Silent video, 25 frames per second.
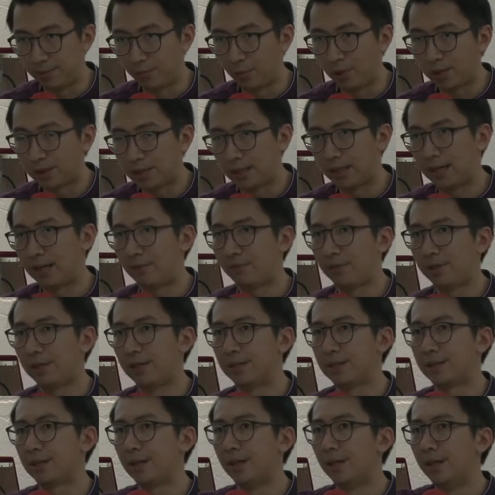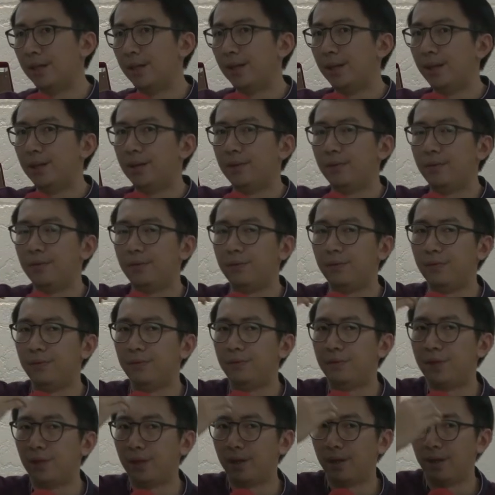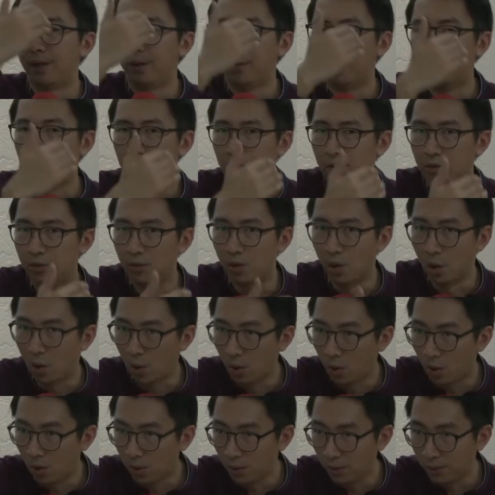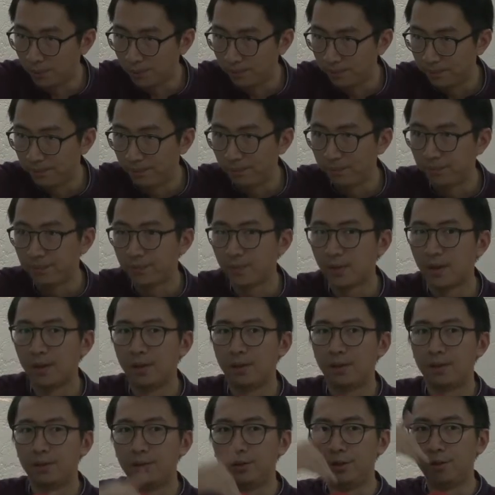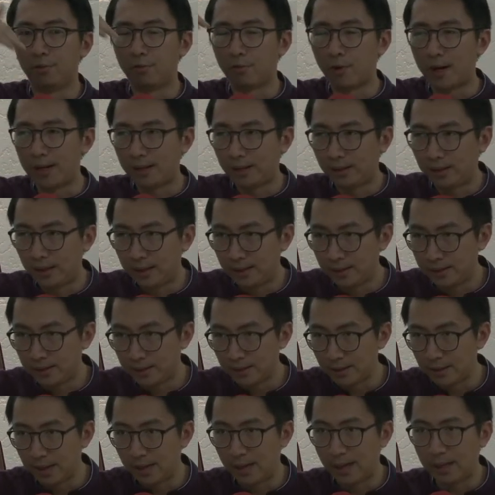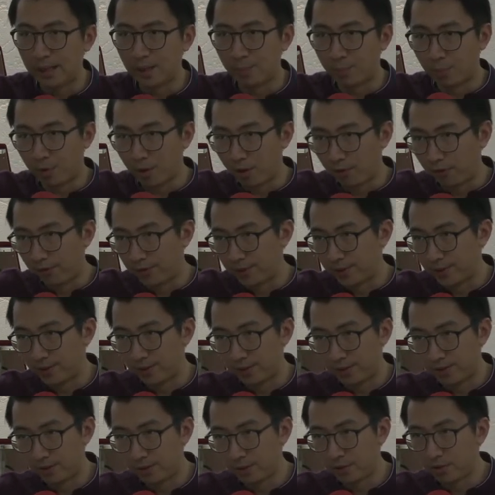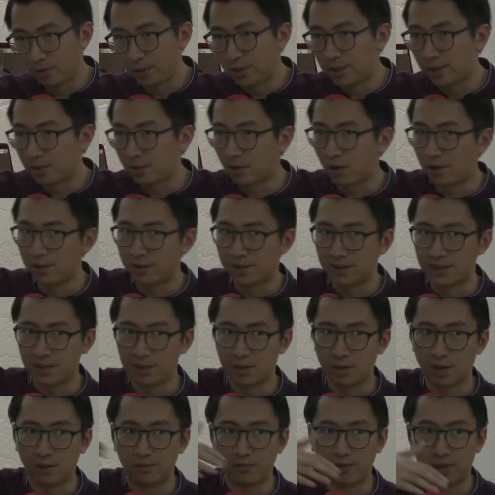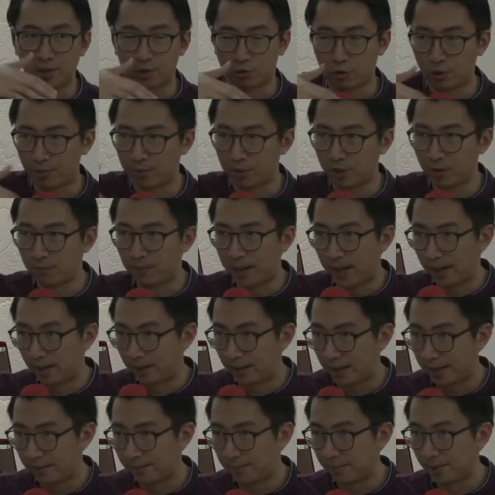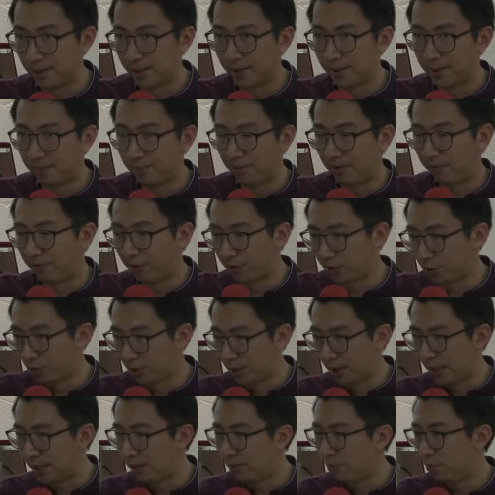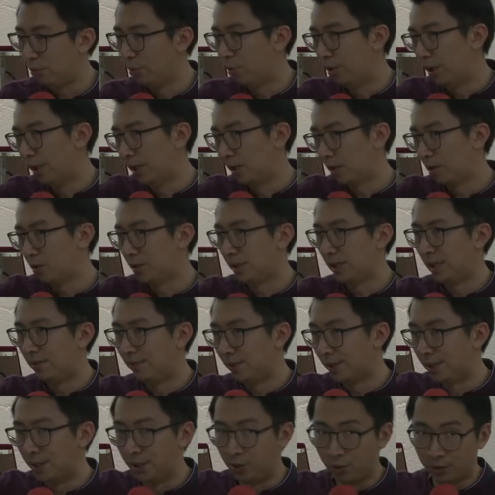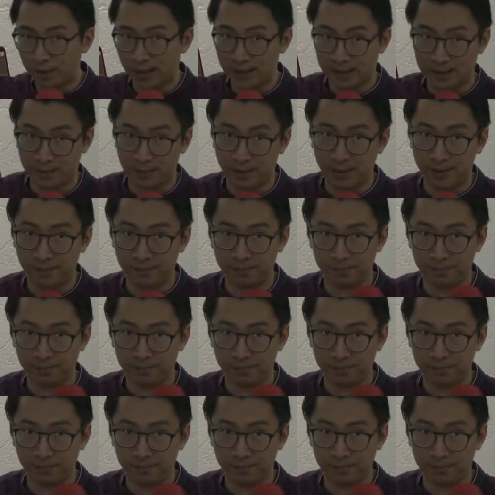What they have is the law, the writings, and the prophets. So this consists of the scripture back then. But for today, we will include even the New Testament.